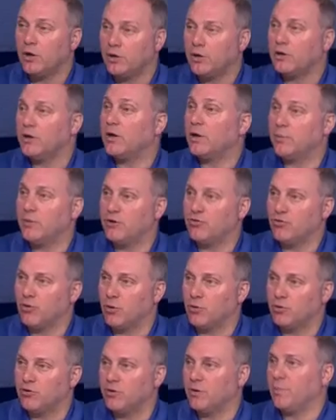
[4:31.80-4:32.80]
can be
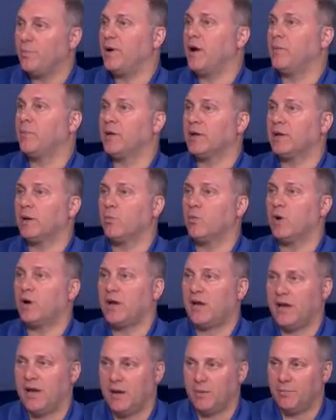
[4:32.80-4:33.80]
shown to the public and what
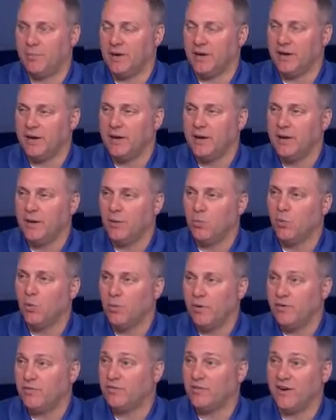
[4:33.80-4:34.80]
can't be. What
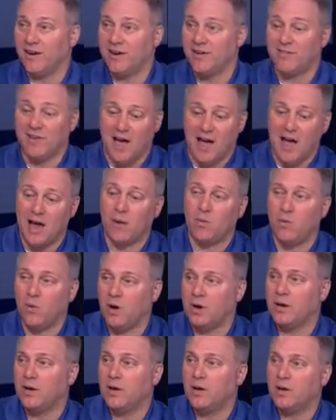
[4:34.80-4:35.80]
we've said is, I
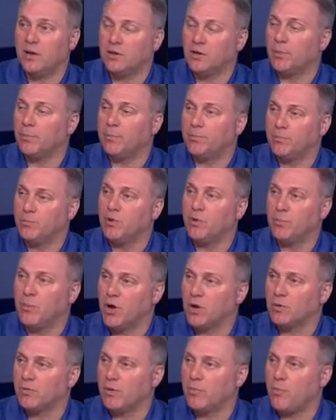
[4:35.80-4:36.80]
want the
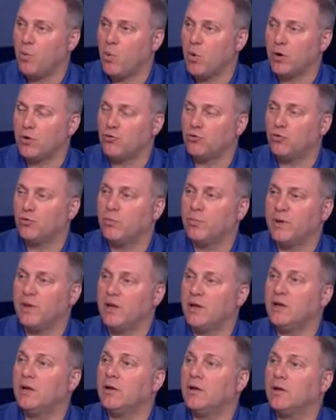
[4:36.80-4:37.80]
Mueller report to
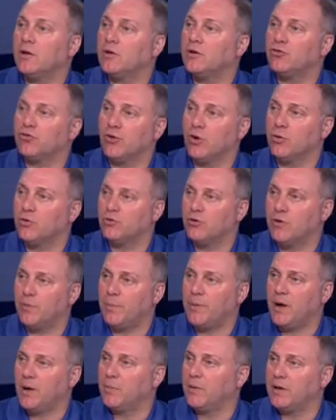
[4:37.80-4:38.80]
be shown to the
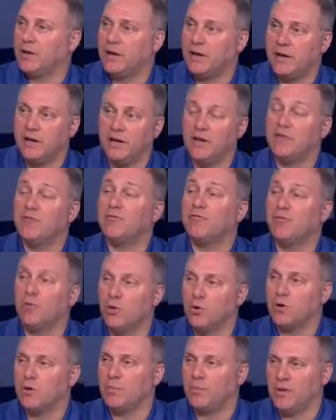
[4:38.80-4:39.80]
public in
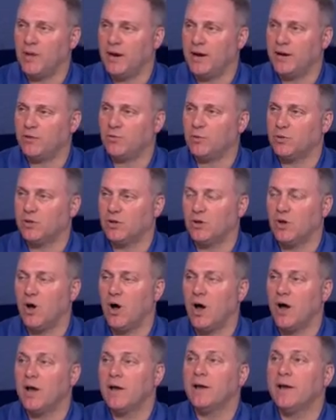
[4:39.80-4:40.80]
full compliance with the law.